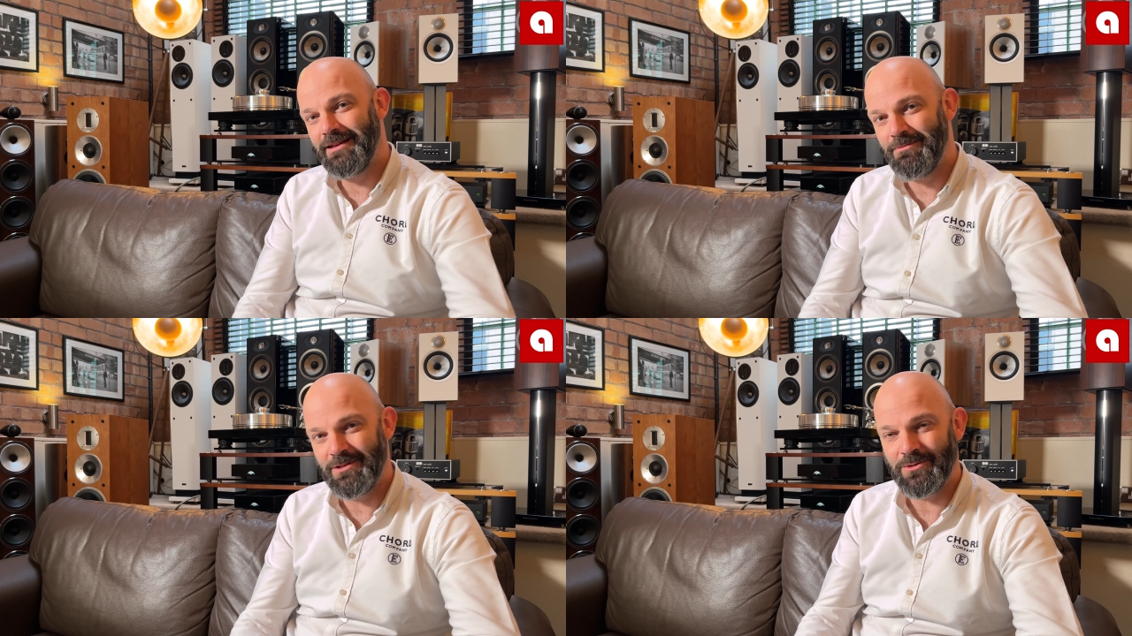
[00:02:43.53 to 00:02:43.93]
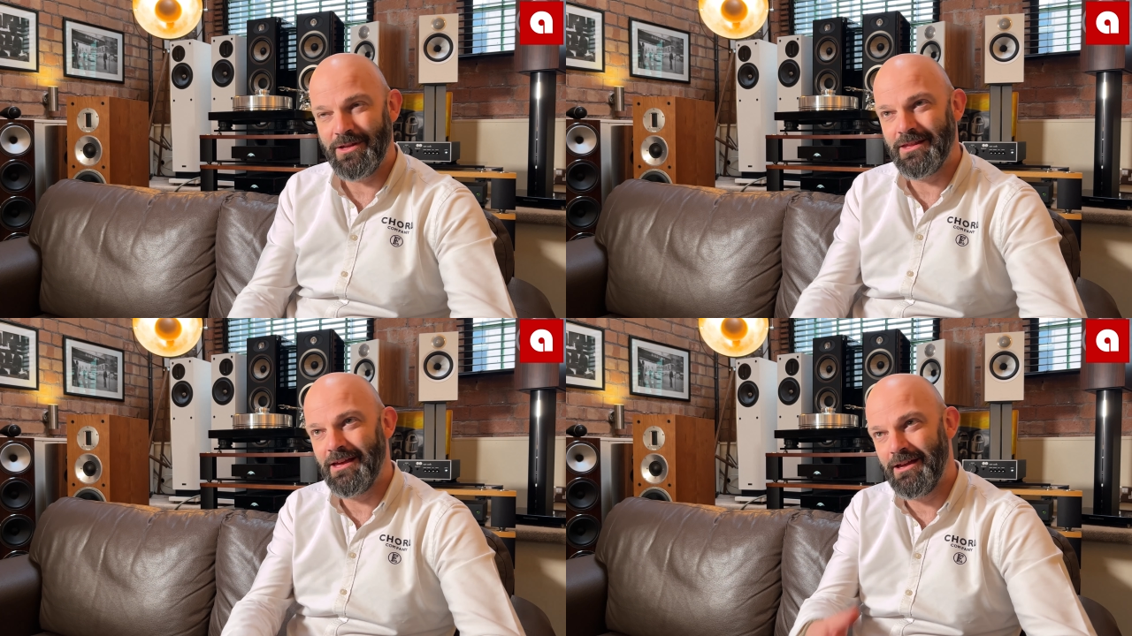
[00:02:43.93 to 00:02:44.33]
In
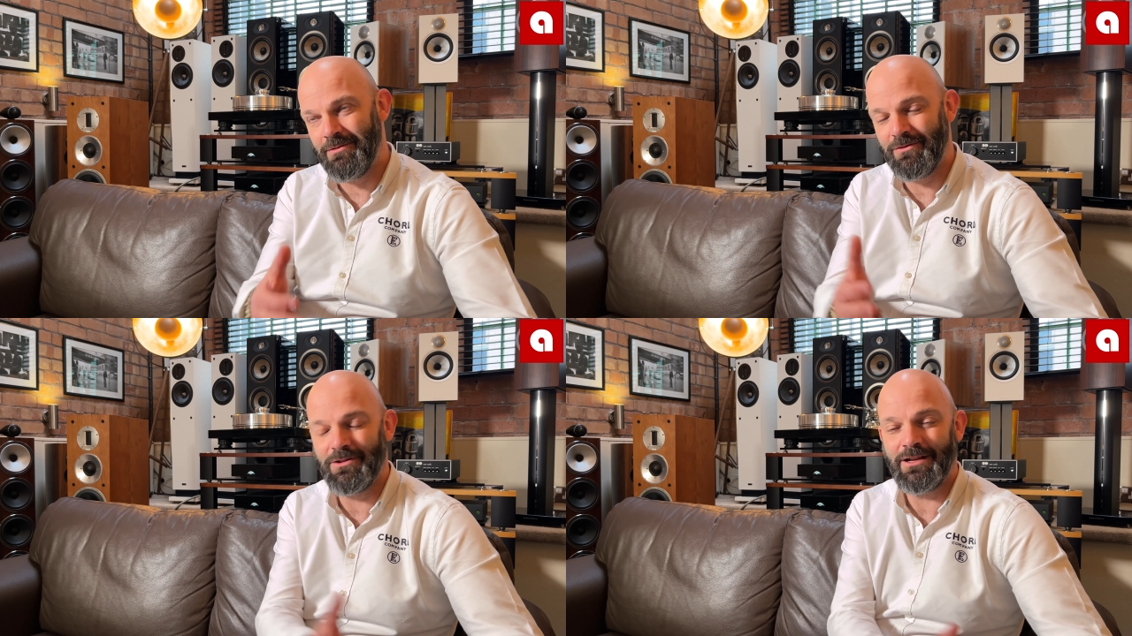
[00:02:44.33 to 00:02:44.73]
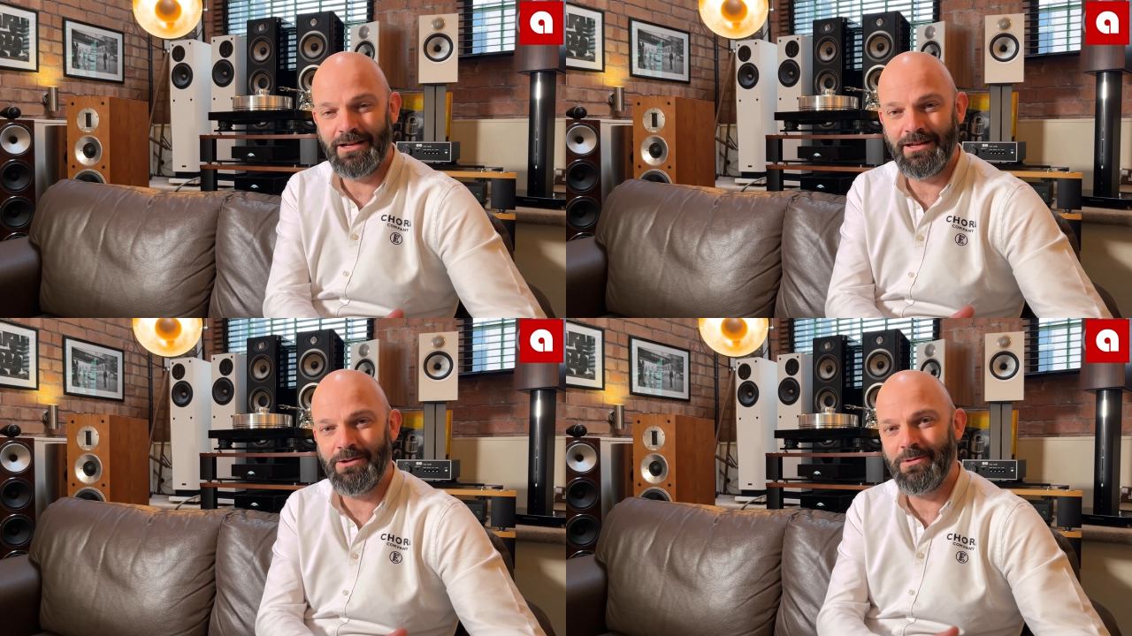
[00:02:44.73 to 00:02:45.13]
between there we've got
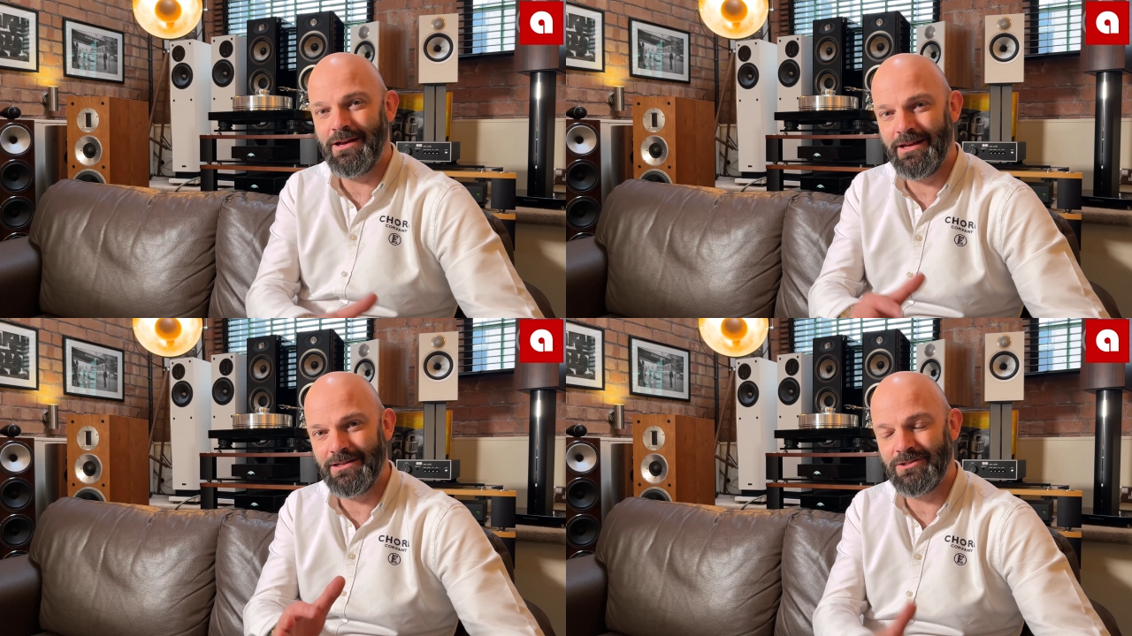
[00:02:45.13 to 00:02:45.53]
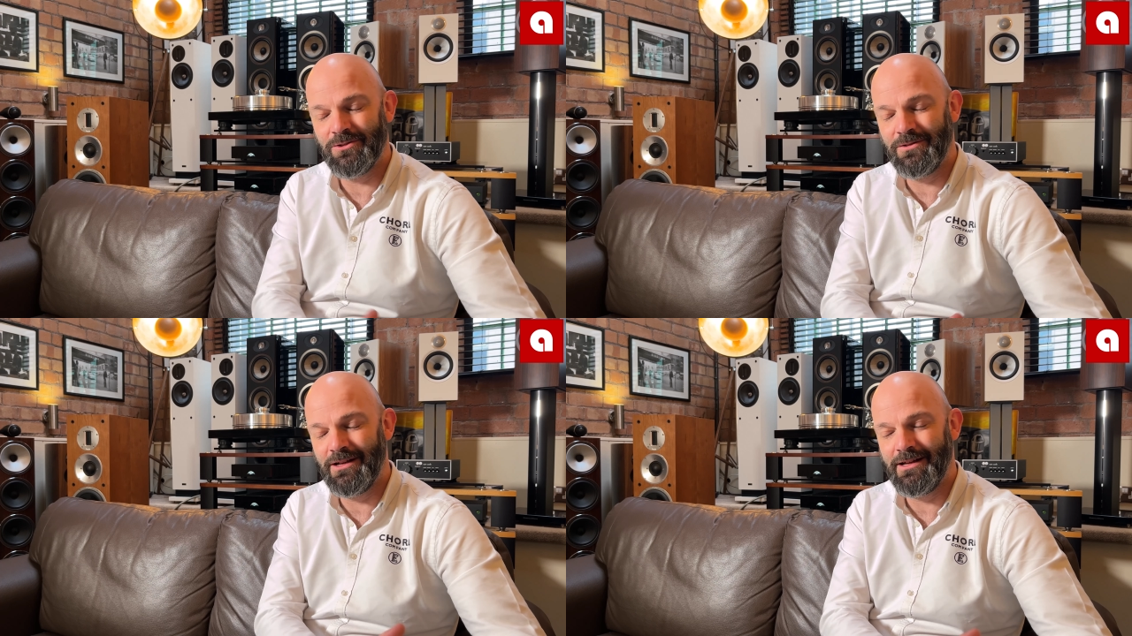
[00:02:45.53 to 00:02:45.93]
Clearway,
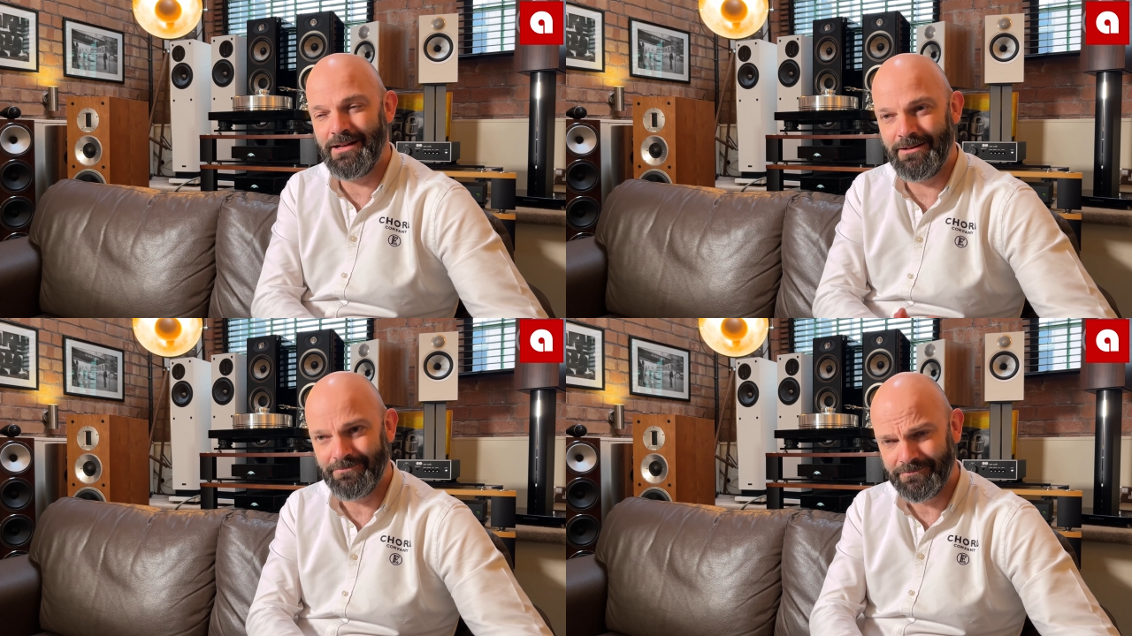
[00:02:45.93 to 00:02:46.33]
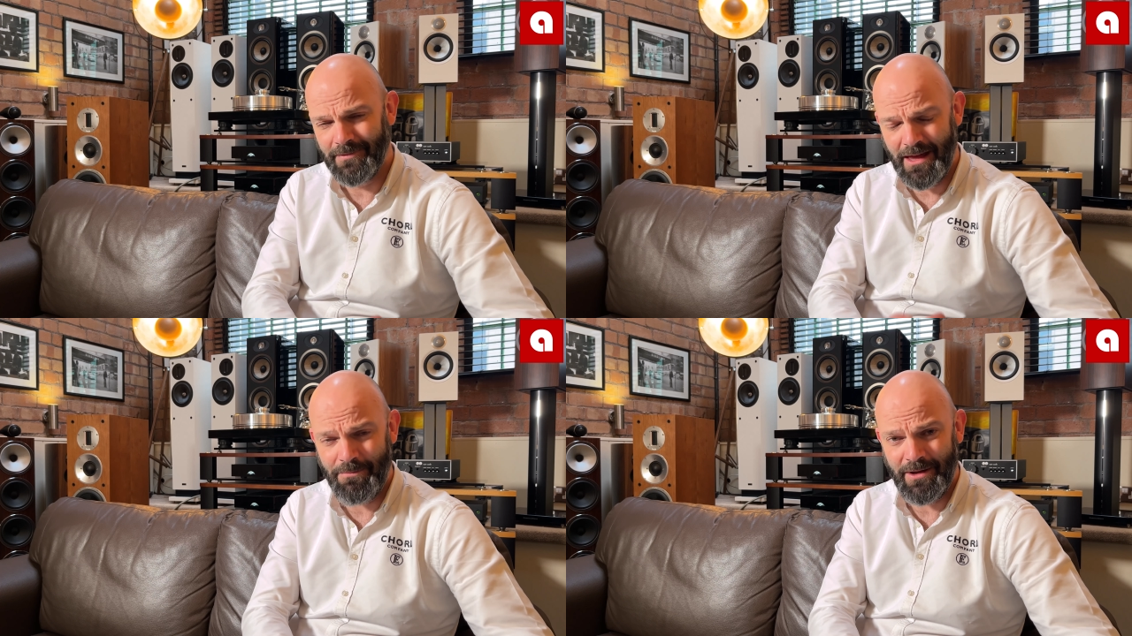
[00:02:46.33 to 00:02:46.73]
Shoreline,
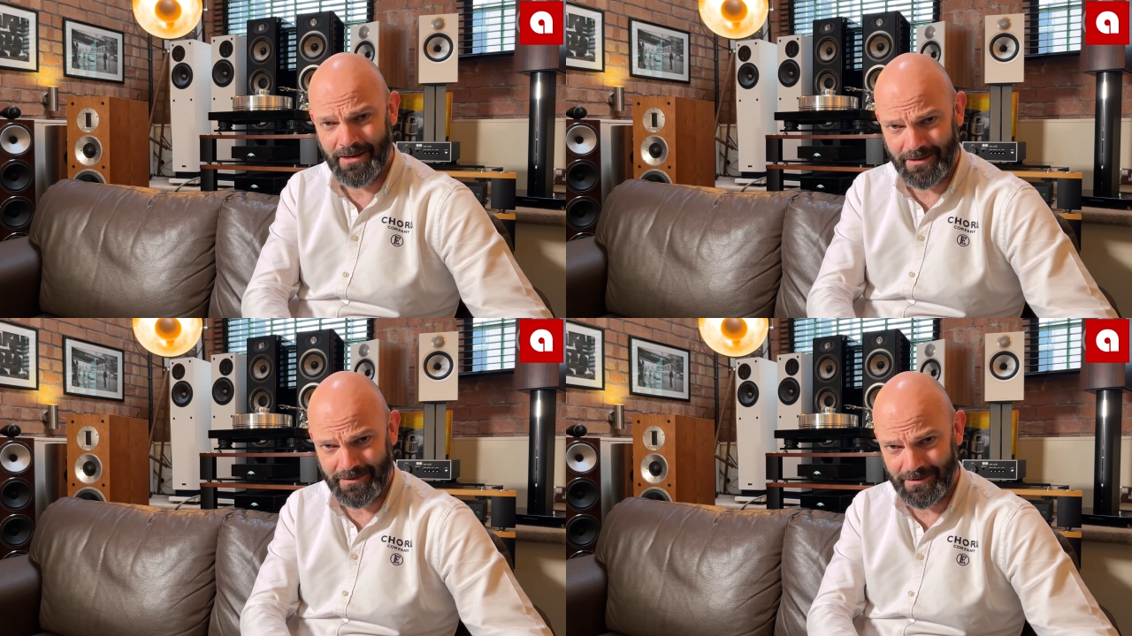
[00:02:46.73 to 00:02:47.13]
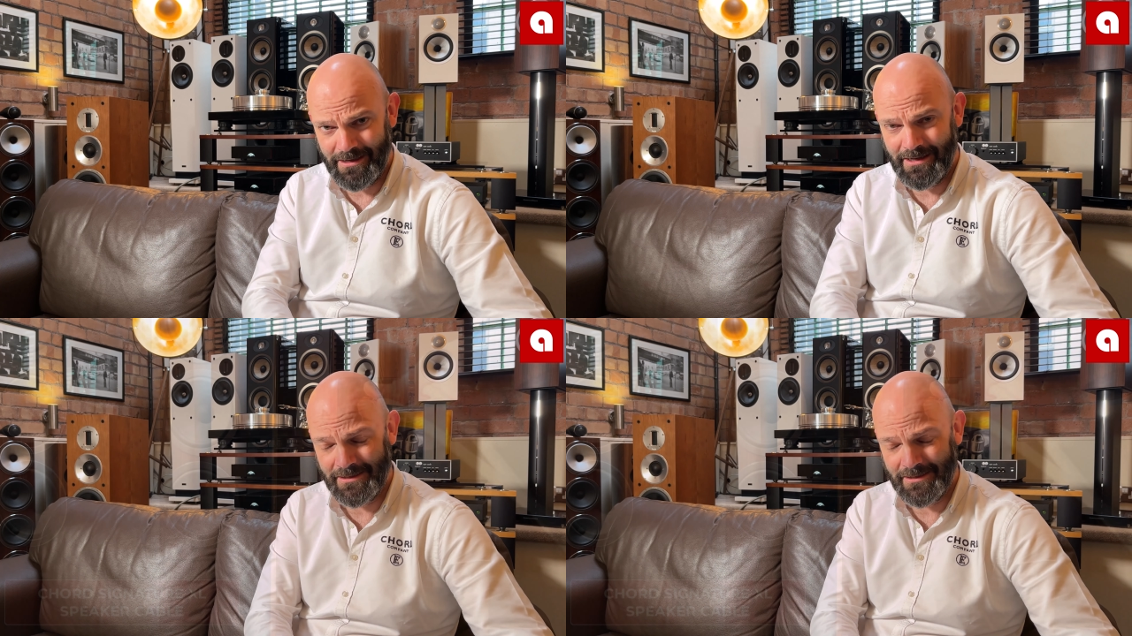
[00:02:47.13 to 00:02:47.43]
Epic and